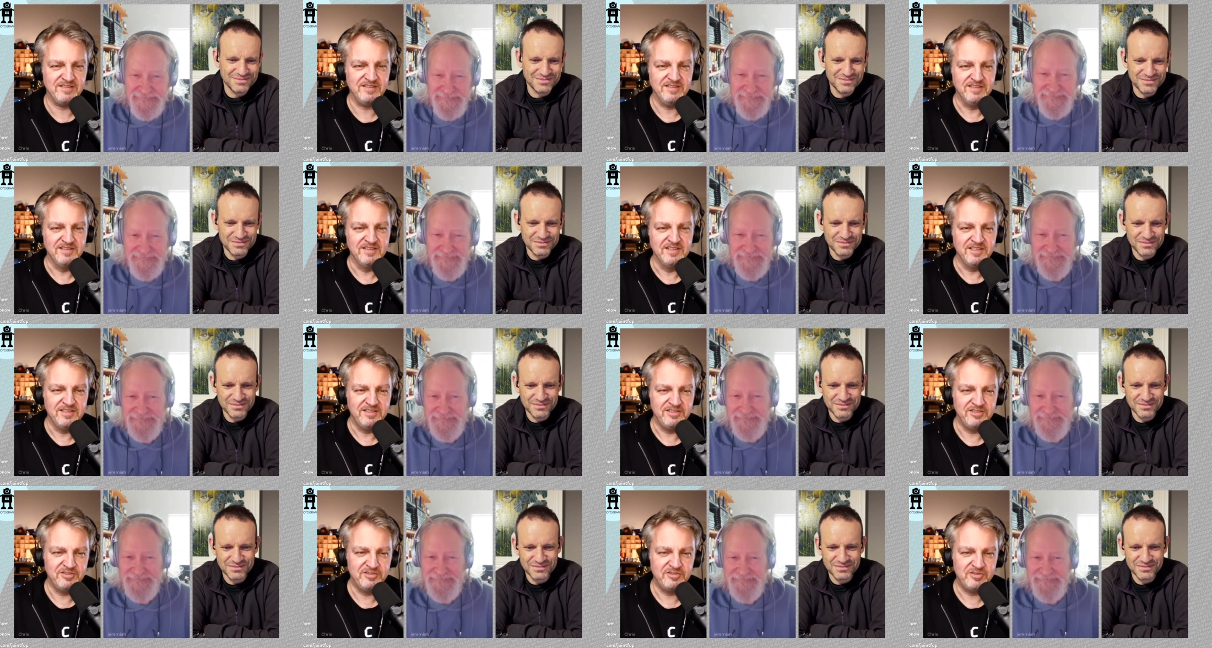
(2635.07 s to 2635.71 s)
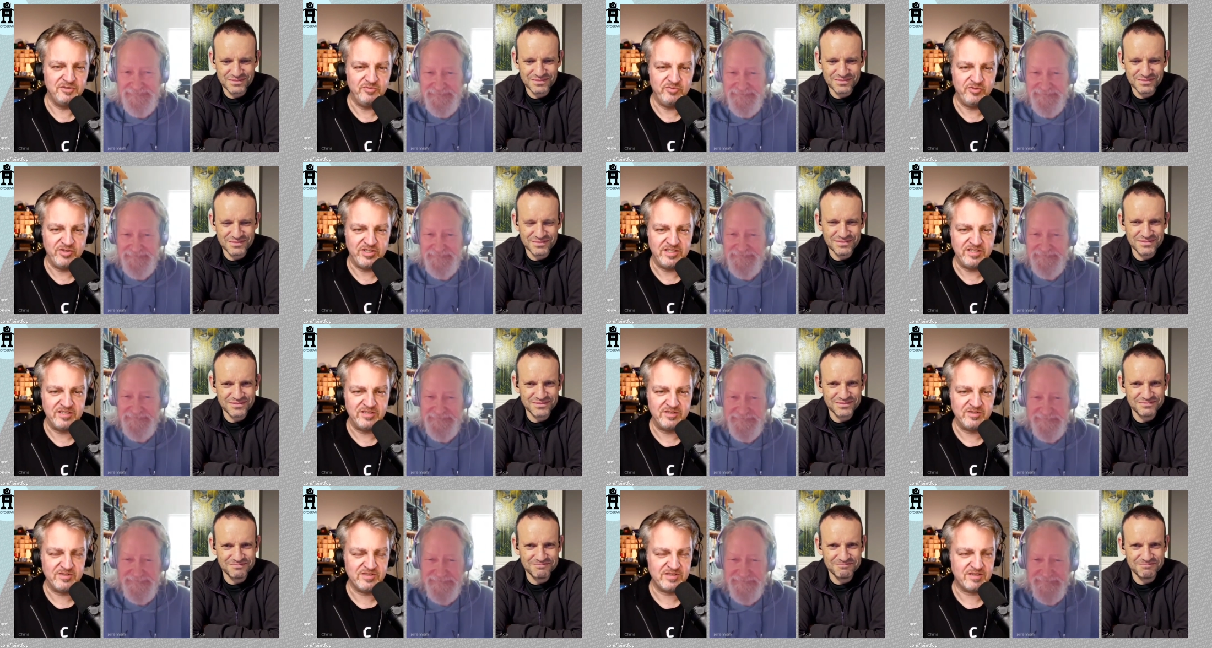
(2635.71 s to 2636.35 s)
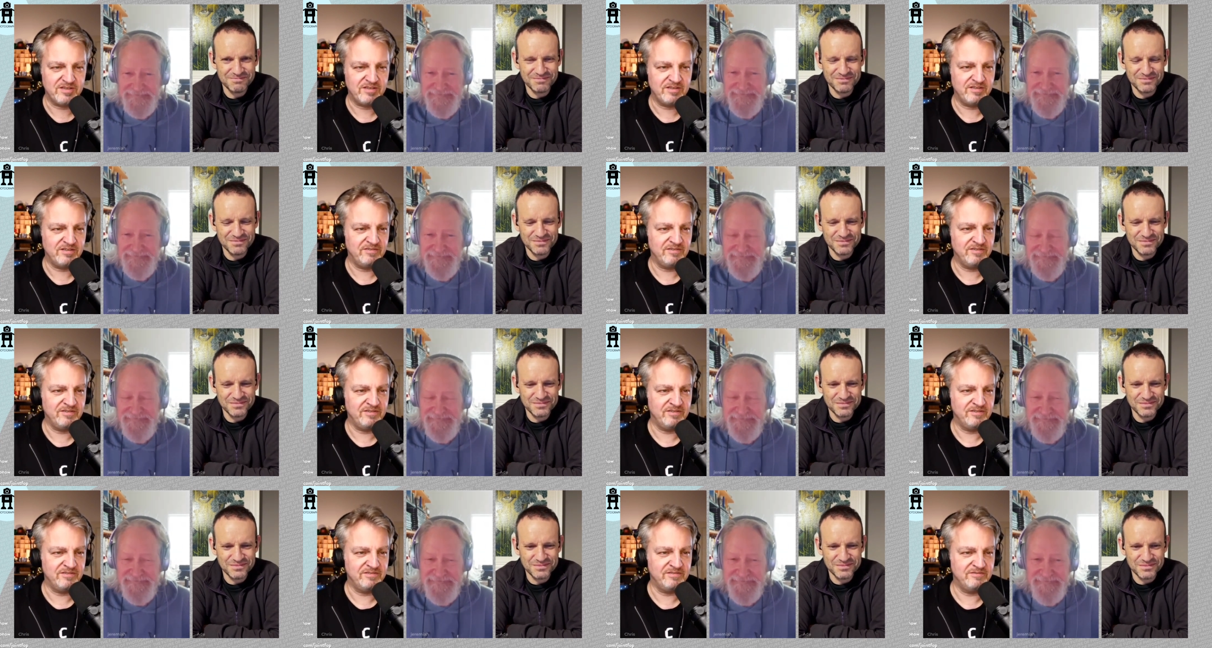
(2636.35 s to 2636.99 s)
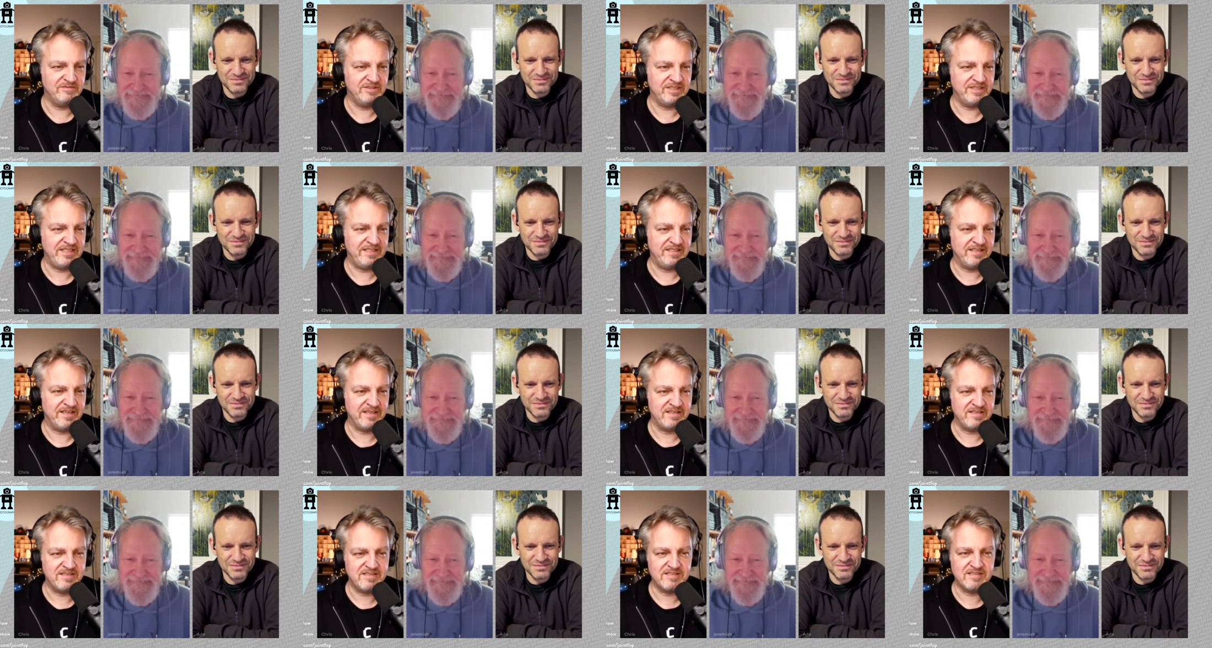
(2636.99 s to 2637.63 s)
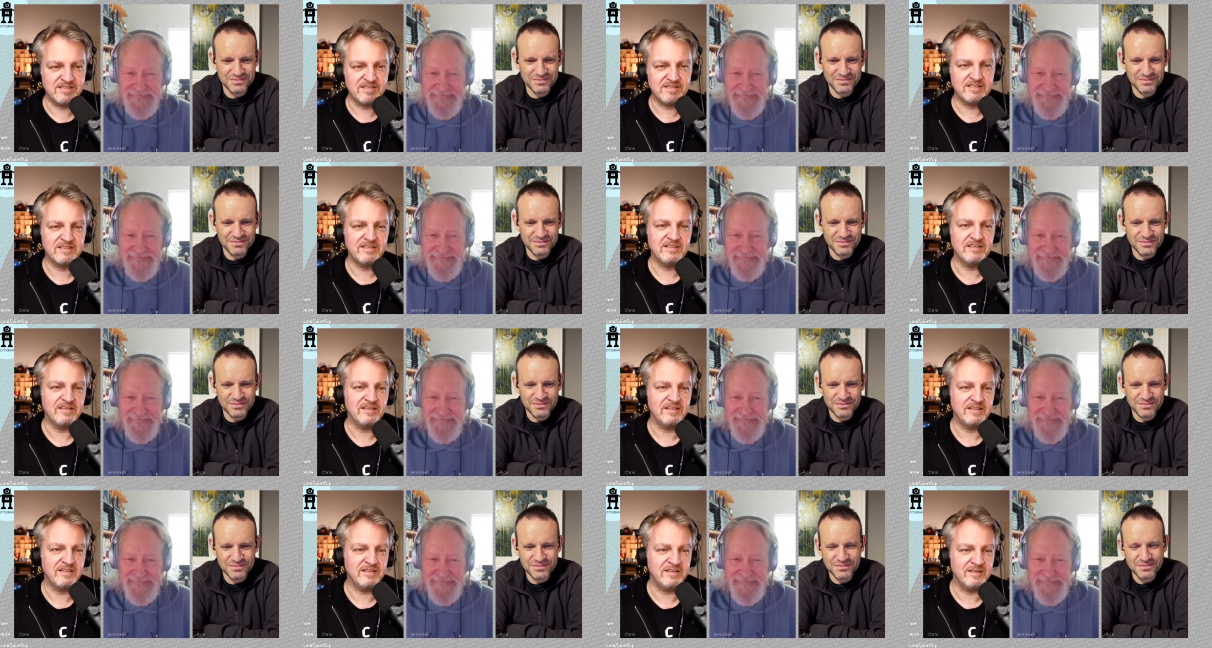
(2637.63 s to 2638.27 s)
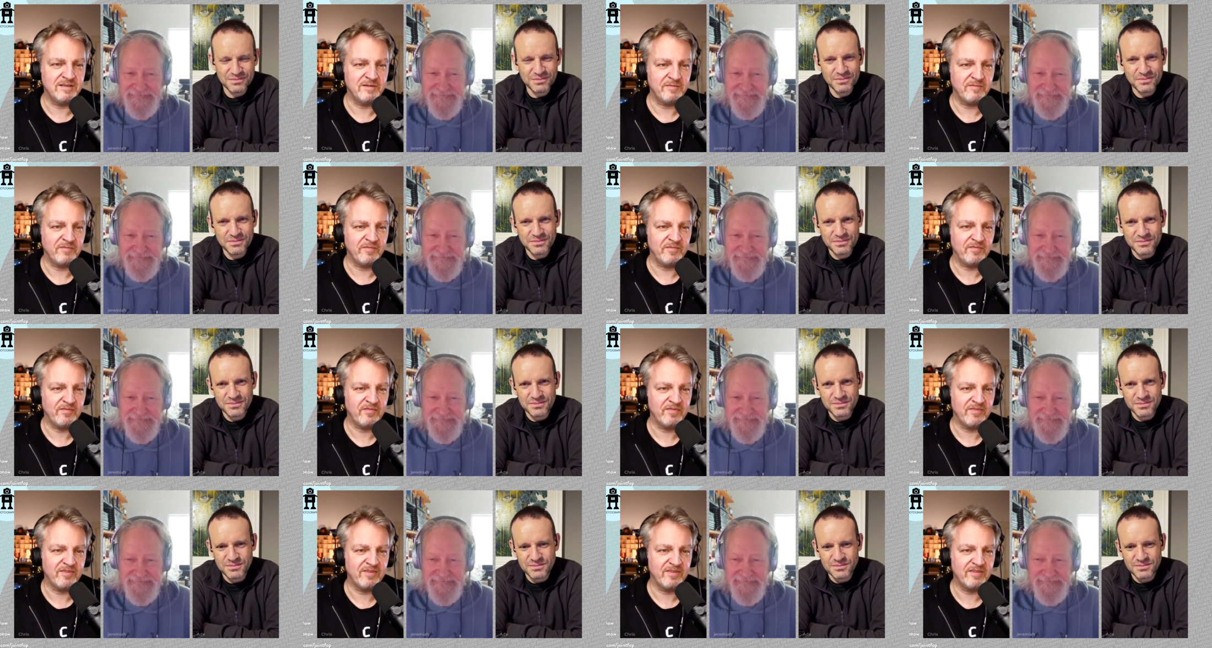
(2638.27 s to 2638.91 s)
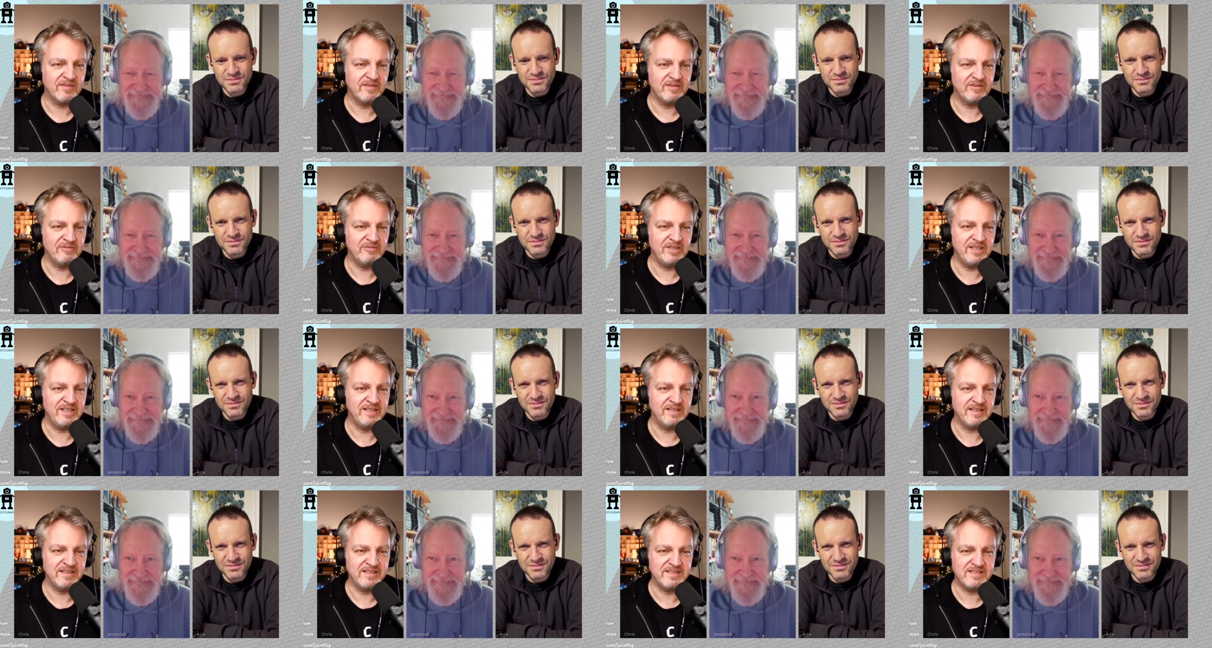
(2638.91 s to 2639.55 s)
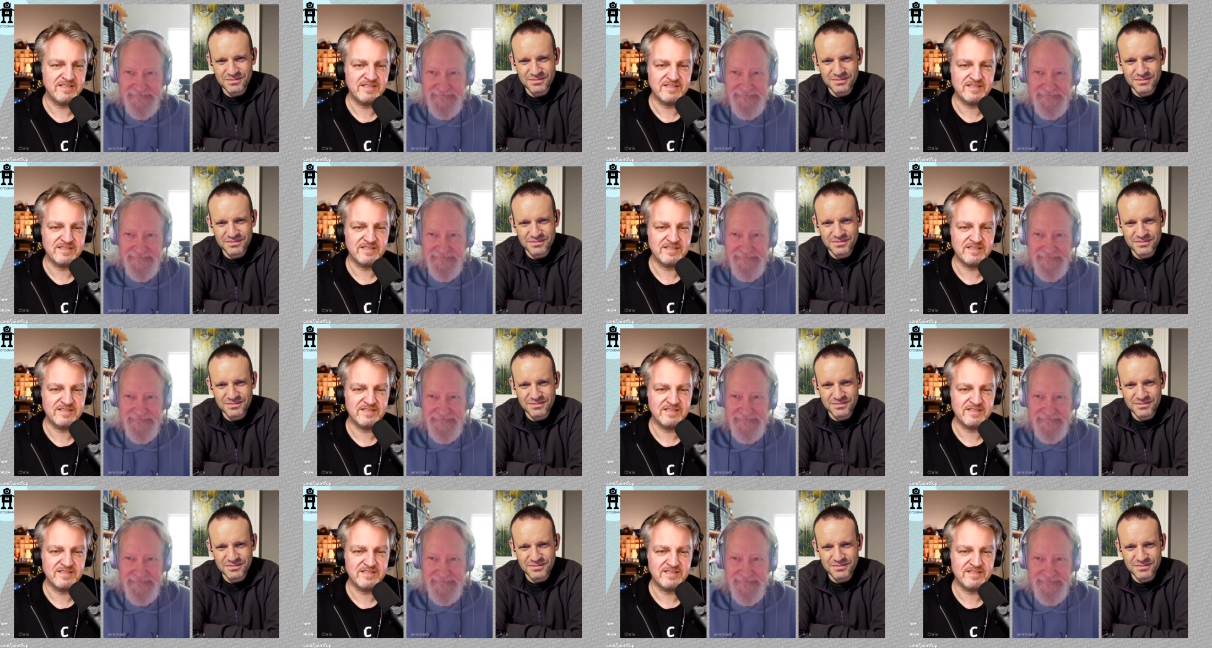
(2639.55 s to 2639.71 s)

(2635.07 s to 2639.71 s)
Speaker 1: and the YouTube videos are really nice. A really